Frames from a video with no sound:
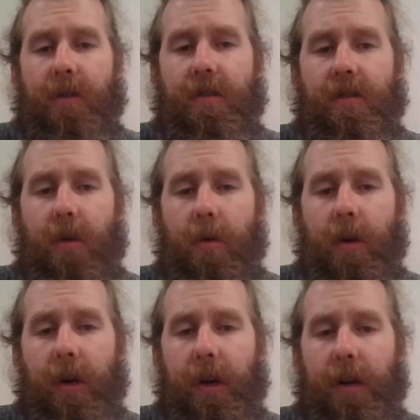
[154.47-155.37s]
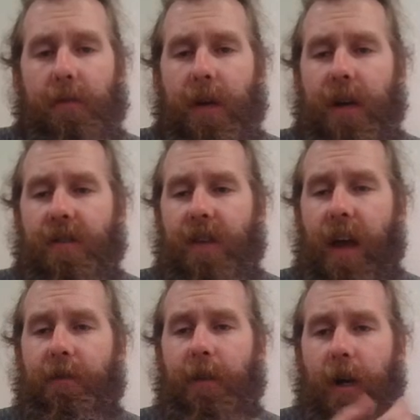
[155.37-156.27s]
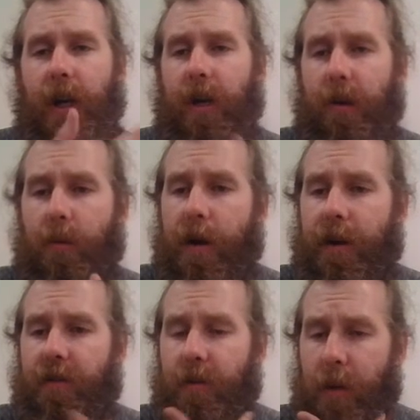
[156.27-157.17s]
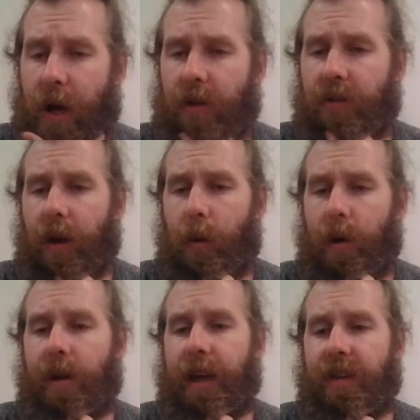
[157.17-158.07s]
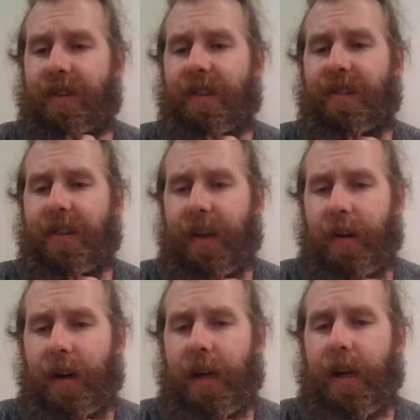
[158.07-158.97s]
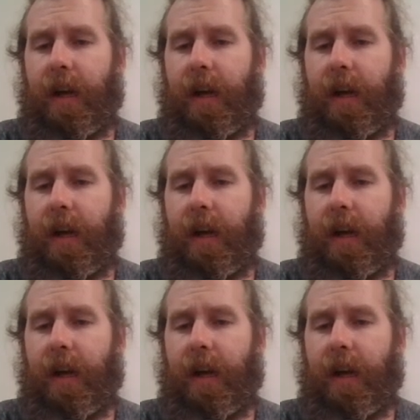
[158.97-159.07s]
It's so good because they have very good one of spells like World Legacy Secret.